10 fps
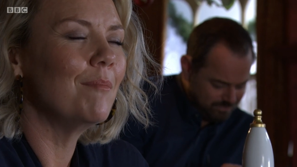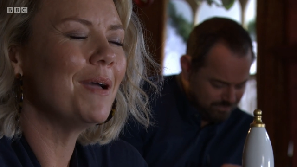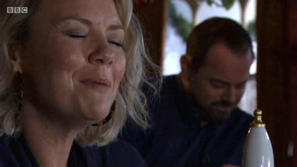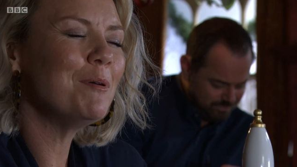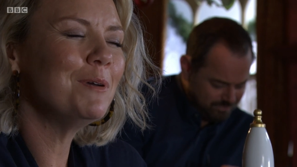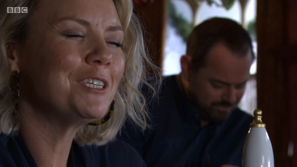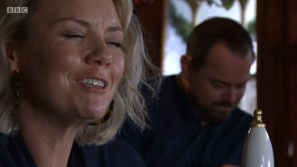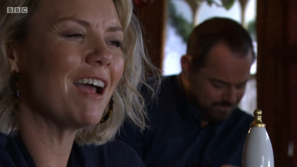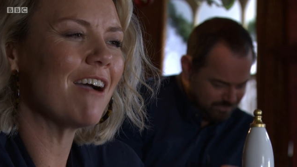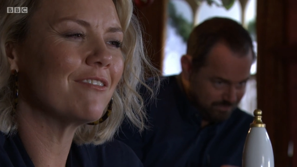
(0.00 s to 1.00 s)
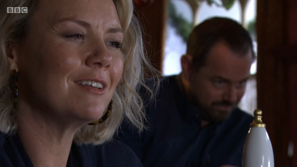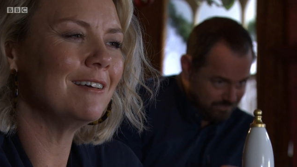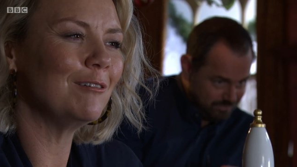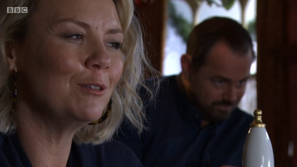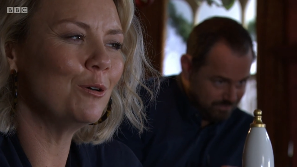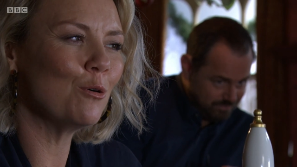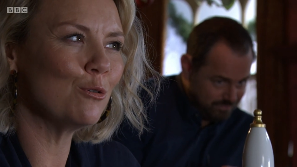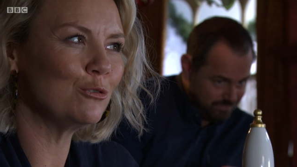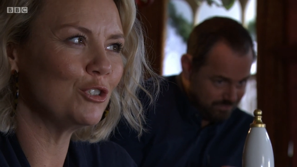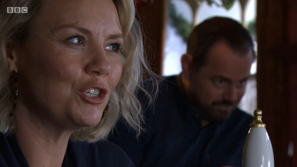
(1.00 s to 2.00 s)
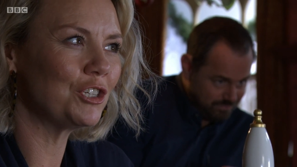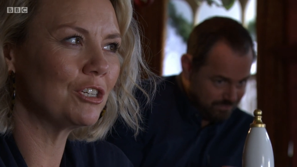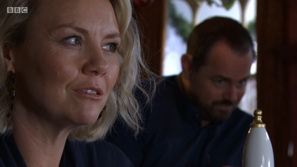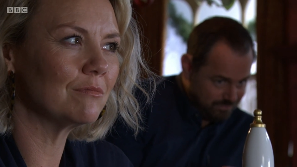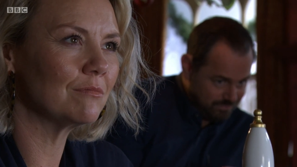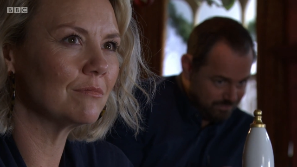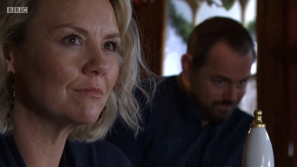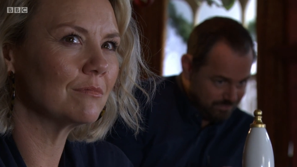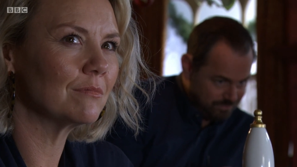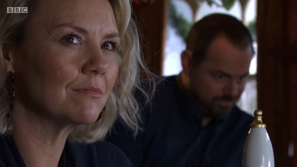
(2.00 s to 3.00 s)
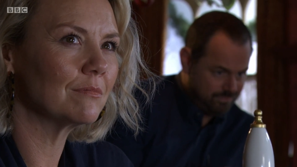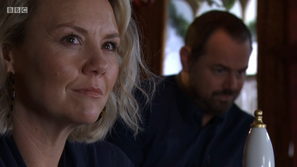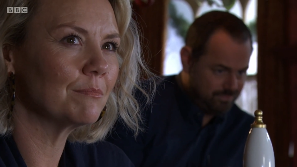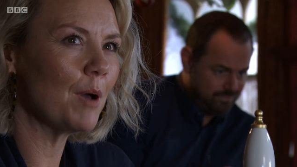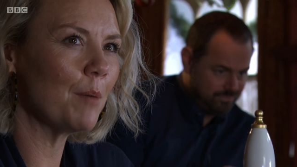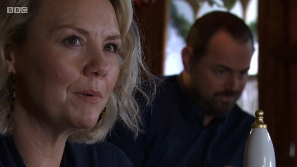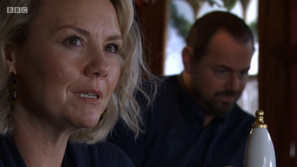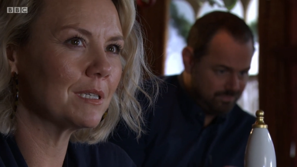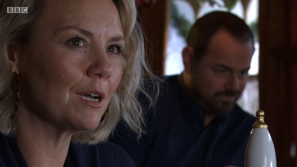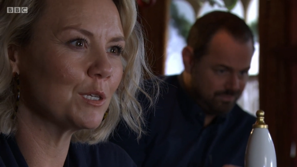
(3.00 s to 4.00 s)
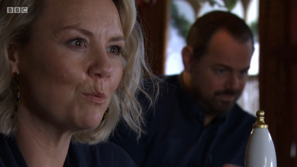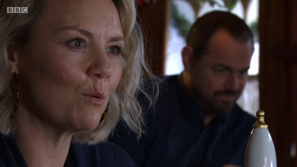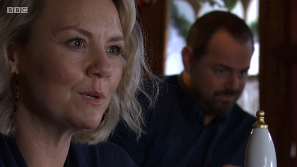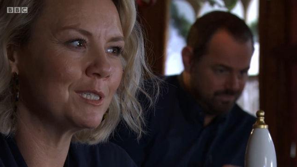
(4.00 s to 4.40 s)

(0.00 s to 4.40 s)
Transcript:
Speaker 1: Maybe we should have a little launch. Publicise what we're